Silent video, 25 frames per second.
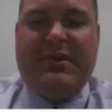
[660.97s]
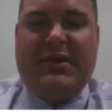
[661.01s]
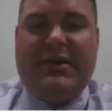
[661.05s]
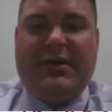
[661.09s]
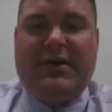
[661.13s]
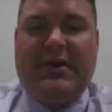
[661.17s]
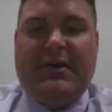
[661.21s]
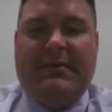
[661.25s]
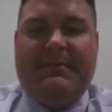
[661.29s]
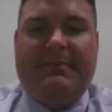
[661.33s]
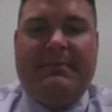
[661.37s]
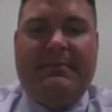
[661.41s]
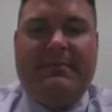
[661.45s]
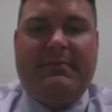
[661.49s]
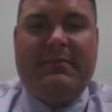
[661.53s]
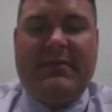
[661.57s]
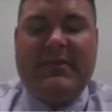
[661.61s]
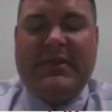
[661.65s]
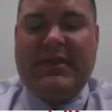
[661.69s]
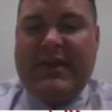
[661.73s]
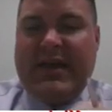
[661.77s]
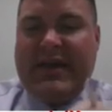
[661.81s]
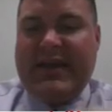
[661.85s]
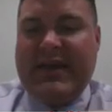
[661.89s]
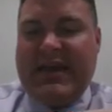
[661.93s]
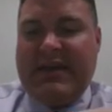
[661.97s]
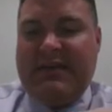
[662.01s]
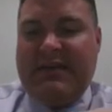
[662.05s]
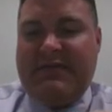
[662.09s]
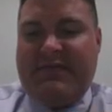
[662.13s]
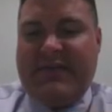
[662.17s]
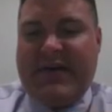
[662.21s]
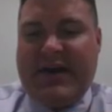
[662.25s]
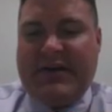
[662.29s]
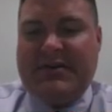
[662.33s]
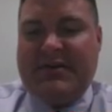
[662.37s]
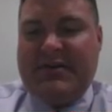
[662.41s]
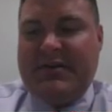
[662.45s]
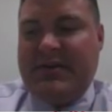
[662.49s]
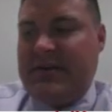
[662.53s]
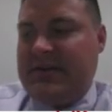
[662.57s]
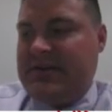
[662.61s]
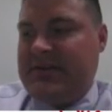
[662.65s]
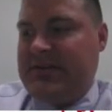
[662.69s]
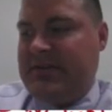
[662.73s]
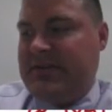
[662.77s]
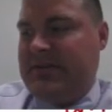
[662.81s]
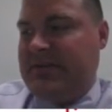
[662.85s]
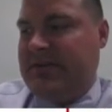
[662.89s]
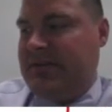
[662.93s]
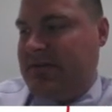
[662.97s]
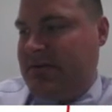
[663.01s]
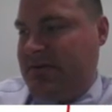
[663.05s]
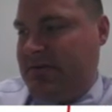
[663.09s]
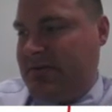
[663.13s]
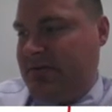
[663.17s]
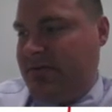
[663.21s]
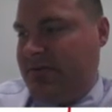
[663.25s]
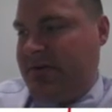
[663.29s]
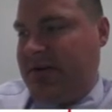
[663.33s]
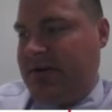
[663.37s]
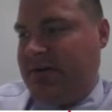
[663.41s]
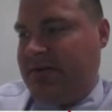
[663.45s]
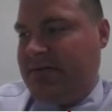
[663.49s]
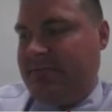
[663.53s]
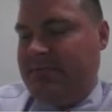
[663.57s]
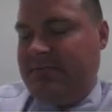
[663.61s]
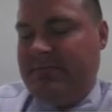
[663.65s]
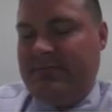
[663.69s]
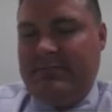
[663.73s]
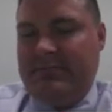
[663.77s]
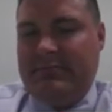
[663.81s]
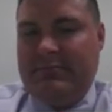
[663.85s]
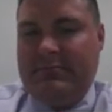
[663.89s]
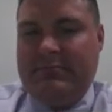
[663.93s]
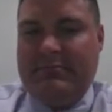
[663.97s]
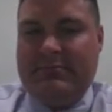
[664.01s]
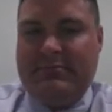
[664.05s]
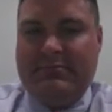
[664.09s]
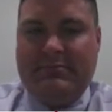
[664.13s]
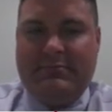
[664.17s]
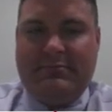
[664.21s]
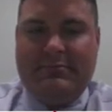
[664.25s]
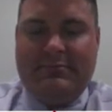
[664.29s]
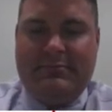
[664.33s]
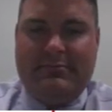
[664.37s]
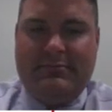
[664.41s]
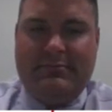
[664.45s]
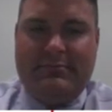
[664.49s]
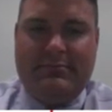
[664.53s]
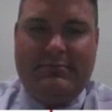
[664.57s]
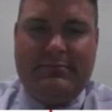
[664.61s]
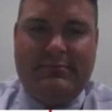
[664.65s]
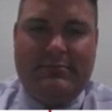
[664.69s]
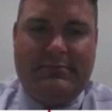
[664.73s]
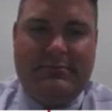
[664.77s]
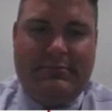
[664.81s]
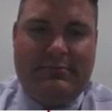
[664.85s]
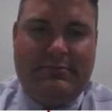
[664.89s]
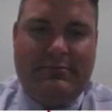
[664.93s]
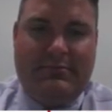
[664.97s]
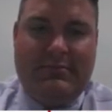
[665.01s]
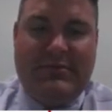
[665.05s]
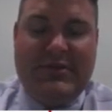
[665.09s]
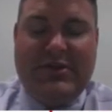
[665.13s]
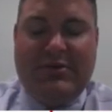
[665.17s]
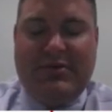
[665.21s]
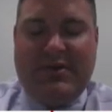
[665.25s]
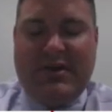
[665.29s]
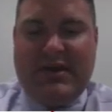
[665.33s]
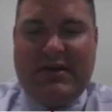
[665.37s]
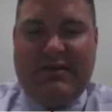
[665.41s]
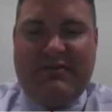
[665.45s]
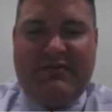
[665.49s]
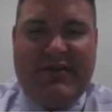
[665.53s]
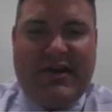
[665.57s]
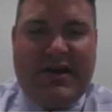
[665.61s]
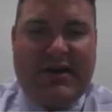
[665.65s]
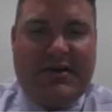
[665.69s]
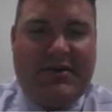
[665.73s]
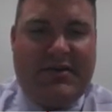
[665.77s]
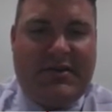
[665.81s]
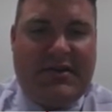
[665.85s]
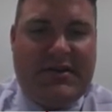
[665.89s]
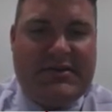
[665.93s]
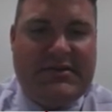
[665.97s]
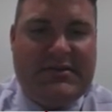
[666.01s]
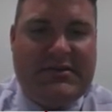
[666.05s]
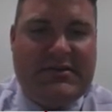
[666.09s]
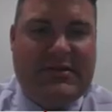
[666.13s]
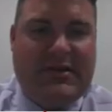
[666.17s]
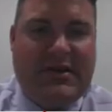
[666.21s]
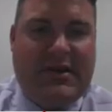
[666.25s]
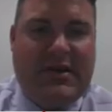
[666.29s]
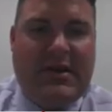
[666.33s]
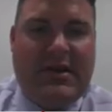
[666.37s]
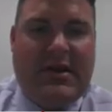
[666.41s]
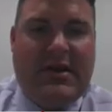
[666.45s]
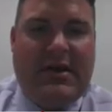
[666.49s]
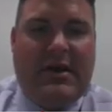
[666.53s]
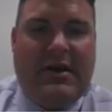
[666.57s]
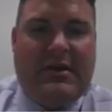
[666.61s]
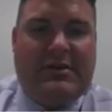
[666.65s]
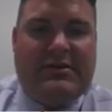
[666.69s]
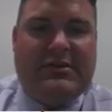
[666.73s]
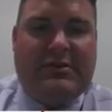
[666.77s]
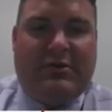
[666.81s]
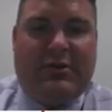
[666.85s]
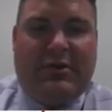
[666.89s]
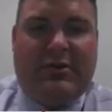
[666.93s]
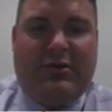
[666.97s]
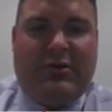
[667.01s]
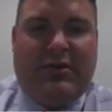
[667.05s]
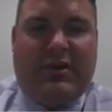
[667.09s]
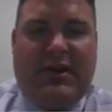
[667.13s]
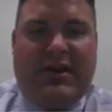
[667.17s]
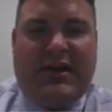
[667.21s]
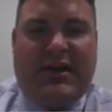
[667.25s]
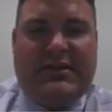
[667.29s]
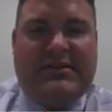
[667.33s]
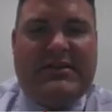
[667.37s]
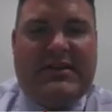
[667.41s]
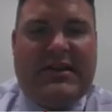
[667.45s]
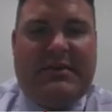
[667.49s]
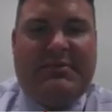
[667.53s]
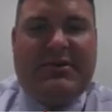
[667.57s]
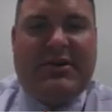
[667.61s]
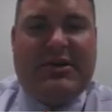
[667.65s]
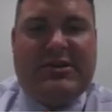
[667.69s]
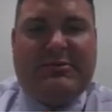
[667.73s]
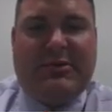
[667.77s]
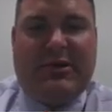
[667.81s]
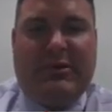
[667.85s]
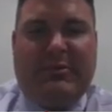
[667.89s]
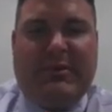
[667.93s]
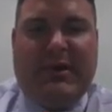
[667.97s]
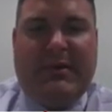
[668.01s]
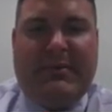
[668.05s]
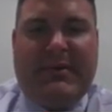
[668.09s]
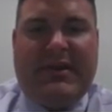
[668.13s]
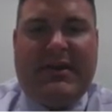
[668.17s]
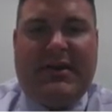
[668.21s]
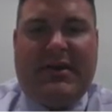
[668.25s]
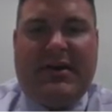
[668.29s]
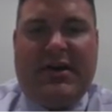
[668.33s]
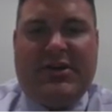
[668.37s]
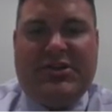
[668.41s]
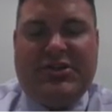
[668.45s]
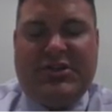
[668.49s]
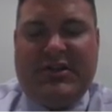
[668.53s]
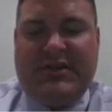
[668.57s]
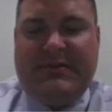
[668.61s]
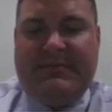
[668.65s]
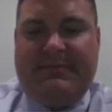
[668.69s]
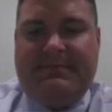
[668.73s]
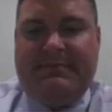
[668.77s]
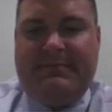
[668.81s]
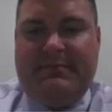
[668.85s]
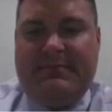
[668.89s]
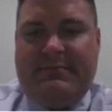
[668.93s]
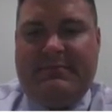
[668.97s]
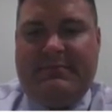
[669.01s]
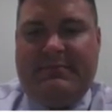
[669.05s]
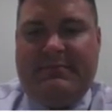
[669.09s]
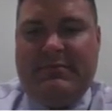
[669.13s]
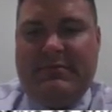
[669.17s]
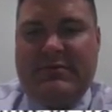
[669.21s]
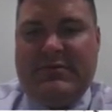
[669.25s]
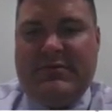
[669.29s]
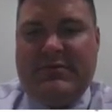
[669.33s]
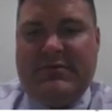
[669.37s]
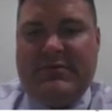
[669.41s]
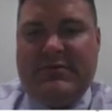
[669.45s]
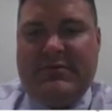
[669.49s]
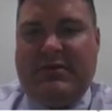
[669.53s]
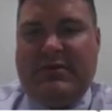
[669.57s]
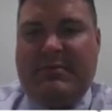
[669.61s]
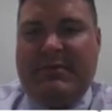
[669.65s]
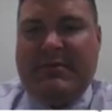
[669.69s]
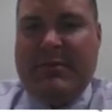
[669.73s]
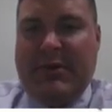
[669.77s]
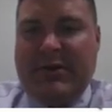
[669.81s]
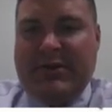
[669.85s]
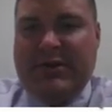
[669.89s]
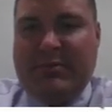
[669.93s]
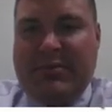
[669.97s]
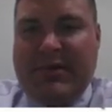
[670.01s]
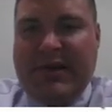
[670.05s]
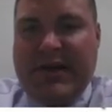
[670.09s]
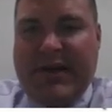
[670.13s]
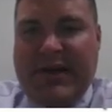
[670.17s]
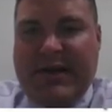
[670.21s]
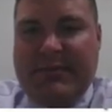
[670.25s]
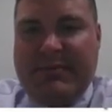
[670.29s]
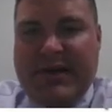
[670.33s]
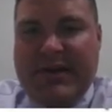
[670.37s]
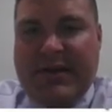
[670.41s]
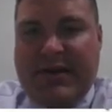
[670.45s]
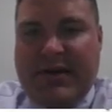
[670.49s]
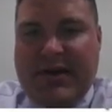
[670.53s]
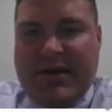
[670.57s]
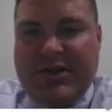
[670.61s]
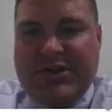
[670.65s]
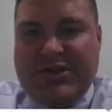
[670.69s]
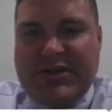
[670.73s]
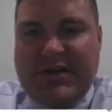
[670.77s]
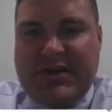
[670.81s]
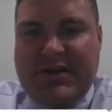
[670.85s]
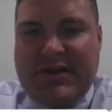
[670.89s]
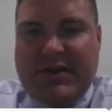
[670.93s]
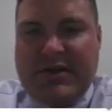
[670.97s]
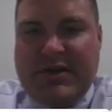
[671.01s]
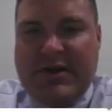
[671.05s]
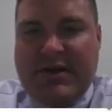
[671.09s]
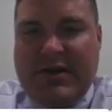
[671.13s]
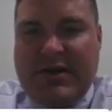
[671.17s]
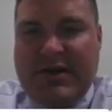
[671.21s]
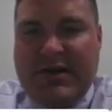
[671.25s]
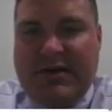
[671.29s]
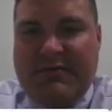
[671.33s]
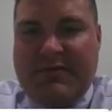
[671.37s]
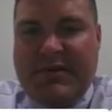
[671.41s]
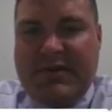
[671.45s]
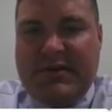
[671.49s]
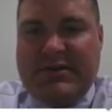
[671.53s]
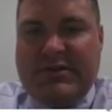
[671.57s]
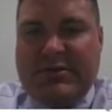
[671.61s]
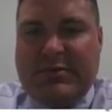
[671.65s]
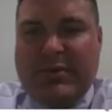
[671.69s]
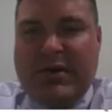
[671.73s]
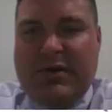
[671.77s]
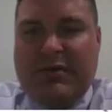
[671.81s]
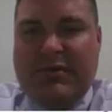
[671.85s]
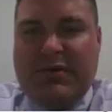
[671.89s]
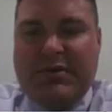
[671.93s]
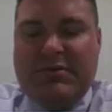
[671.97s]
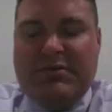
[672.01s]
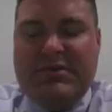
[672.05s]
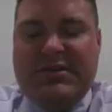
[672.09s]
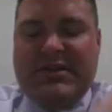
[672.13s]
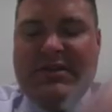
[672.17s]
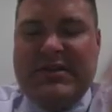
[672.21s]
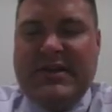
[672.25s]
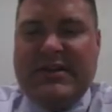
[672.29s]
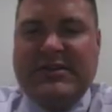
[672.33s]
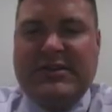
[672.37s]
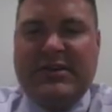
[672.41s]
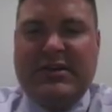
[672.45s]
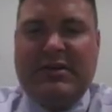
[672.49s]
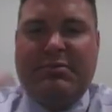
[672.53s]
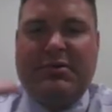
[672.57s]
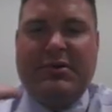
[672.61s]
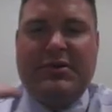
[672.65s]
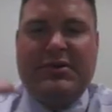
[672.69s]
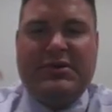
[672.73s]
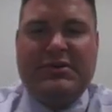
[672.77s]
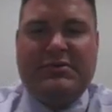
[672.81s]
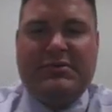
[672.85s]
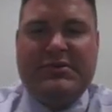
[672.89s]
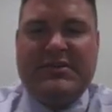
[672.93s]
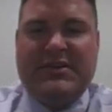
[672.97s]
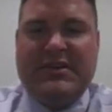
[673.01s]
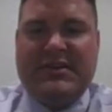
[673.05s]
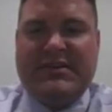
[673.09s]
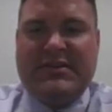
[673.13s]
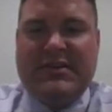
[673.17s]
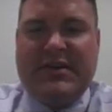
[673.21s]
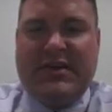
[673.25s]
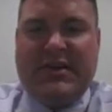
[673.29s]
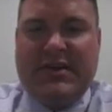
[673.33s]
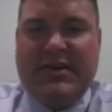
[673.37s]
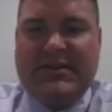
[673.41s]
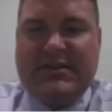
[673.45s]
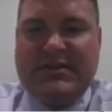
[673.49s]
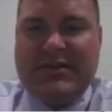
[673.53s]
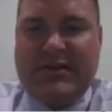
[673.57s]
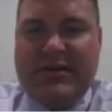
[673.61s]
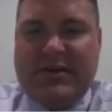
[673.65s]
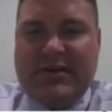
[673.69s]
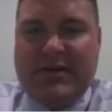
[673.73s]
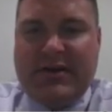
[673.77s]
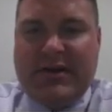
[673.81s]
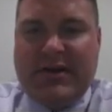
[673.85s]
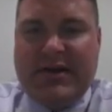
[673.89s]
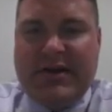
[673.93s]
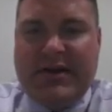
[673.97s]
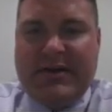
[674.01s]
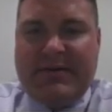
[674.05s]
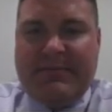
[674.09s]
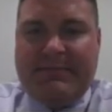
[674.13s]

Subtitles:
here. I can't factor this. Well, you can't factor this. So we're going to do the next step here is multiply by the conjugate. So I'm going to multiply by the conjugate here of the square roots, and that's going to produce us a nice little